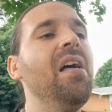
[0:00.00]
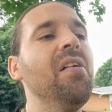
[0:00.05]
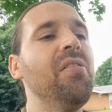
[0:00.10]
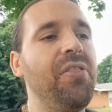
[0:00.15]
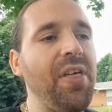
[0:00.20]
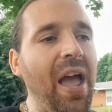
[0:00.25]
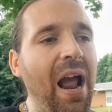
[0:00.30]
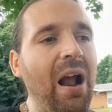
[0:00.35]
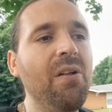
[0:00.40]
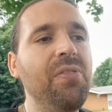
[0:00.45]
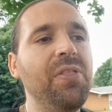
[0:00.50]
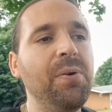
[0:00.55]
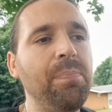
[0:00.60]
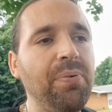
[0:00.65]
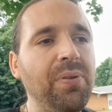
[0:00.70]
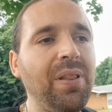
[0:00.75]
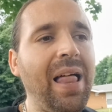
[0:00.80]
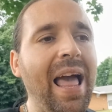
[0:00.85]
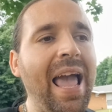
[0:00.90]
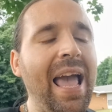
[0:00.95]
They're the
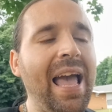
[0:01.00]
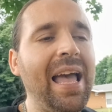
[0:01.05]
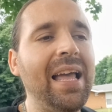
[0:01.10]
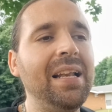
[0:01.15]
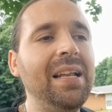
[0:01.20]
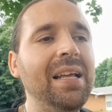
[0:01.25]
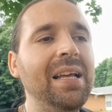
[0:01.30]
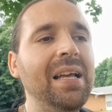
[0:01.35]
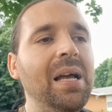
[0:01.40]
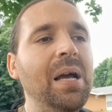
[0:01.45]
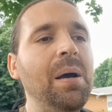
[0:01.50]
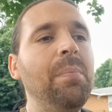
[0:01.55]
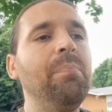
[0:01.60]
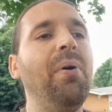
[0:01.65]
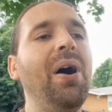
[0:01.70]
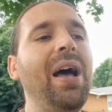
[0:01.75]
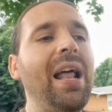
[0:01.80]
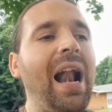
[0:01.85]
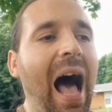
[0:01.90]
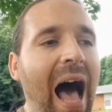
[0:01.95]
plant, but